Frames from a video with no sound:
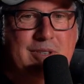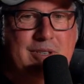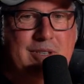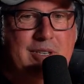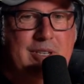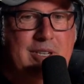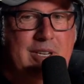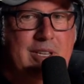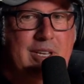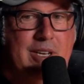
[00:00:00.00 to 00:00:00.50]

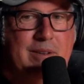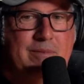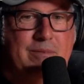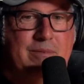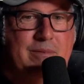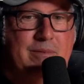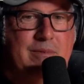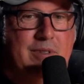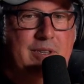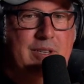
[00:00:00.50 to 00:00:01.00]
you know, they
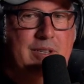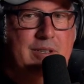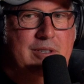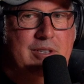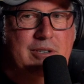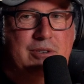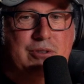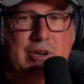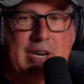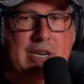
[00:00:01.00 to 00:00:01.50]

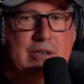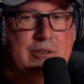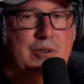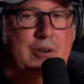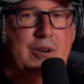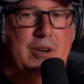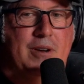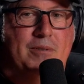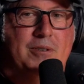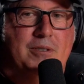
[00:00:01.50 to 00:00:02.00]
the truck
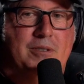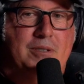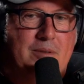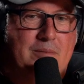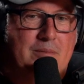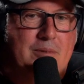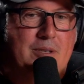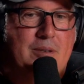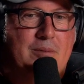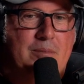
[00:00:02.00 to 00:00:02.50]
drivers,
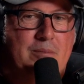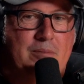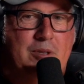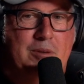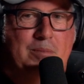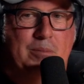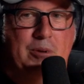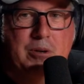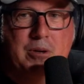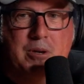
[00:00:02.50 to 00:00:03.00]
the
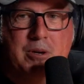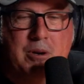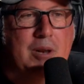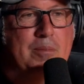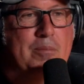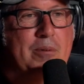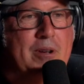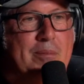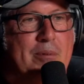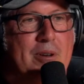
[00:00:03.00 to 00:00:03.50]
blue
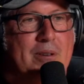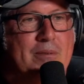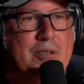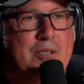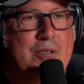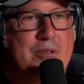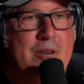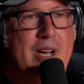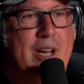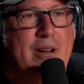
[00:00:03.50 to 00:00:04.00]
collar people of
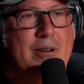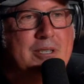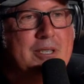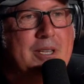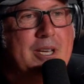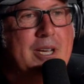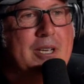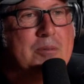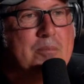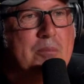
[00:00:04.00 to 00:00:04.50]
Australia,
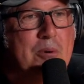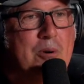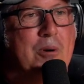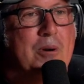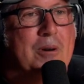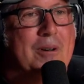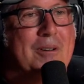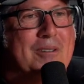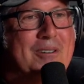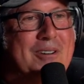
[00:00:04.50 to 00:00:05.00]
it's their
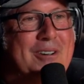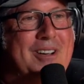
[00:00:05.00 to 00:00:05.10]
sport, right?